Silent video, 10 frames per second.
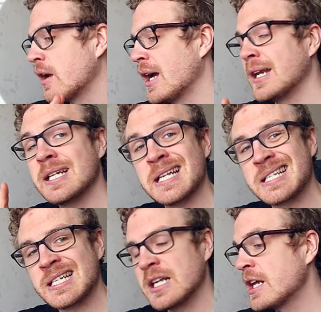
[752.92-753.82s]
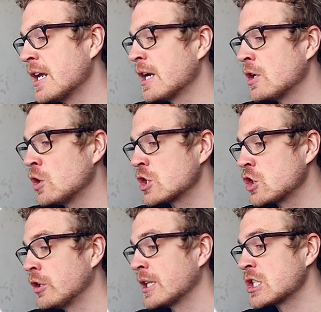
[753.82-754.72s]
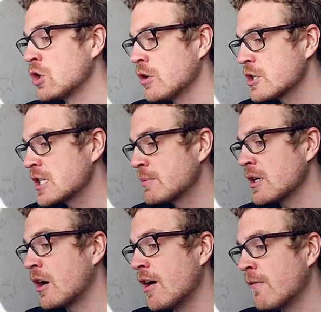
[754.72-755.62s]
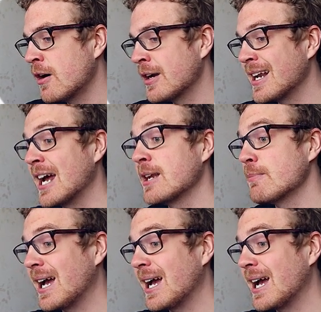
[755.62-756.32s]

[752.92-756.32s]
and it is said here also that scholarships are awarded at,